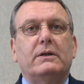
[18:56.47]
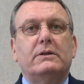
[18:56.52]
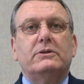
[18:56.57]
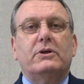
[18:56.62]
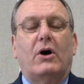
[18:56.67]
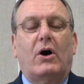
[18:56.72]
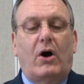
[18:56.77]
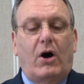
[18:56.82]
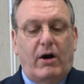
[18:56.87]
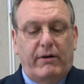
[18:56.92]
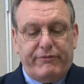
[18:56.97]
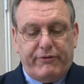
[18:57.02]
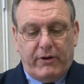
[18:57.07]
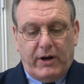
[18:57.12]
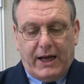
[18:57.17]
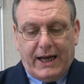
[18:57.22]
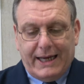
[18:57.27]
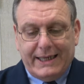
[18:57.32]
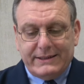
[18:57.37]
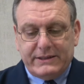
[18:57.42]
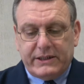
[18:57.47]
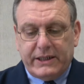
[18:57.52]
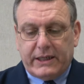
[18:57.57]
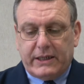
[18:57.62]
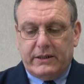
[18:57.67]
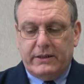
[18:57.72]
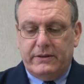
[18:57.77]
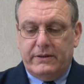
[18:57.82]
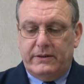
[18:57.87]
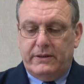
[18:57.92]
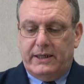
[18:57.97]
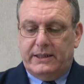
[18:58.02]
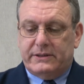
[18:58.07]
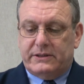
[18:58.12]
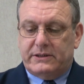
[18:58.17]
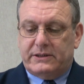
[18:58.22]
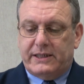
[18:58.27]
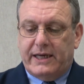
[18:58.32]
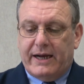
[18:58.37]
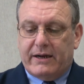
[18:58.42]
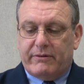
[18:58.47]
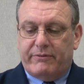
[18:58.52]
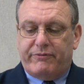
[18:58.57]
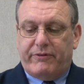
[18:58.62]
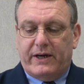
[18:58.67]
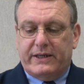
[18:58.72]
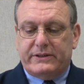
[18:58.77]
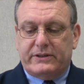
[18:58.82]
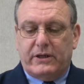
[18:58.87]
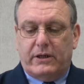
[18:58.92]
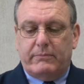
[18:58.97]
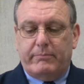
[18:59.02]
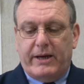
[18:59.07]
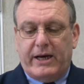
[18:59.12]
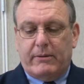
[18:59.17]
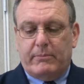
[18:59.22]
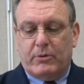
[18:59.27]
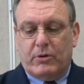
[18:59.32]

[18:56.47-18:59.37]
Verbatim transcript: to offer Isaac as a sacrifice on Mount